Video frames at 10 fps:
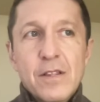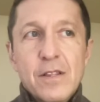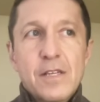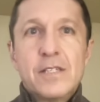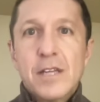
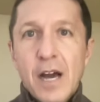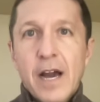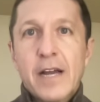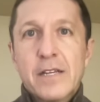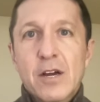this
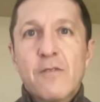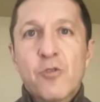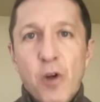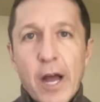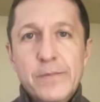kind of
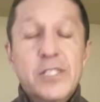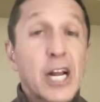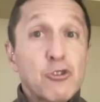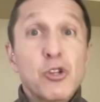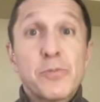crime,
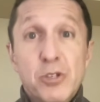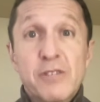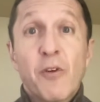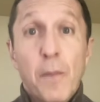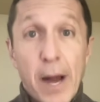sexual abuse
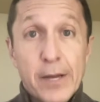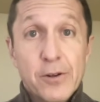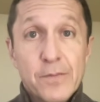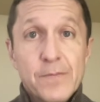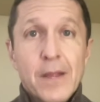of a
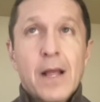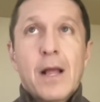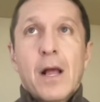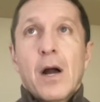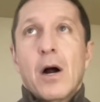minor,
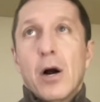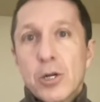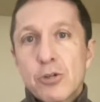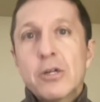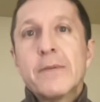
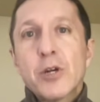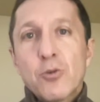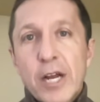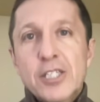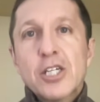under
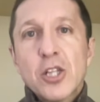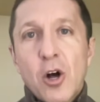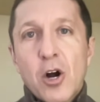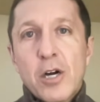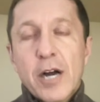immigration
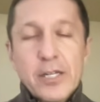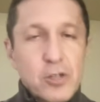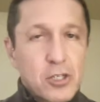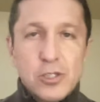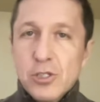law, I
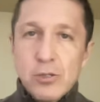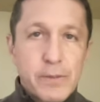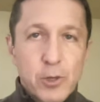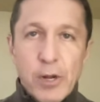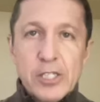talked to two
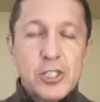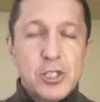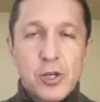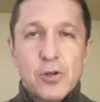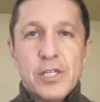immigration
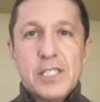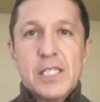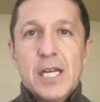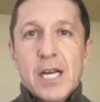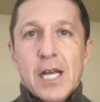attorneys,
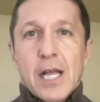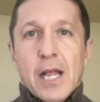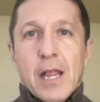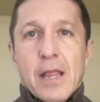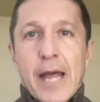
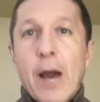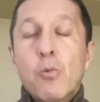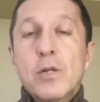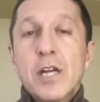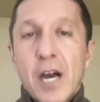that
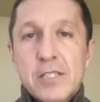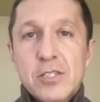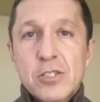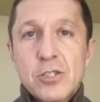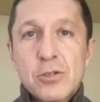would
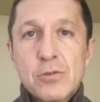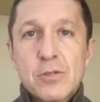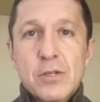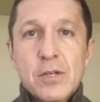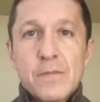constitute